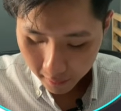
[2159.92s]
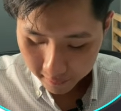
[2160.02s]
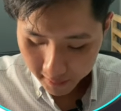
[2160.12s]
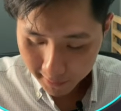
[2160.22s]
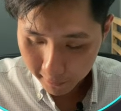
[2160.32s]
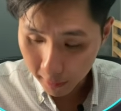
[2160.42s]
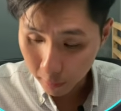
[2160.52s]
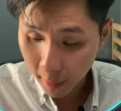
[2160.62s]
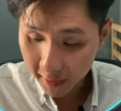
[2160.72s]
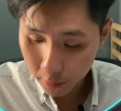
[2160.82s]
this
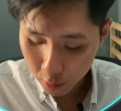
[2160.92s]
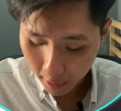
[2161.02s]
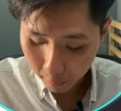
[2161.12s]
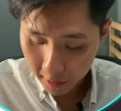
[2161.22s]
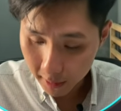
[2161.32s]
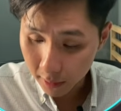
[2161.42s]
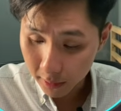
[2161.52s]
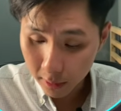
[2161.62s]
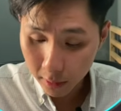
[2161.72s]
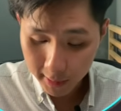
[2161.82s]
value, check whether
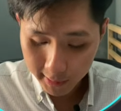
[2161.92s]
continue is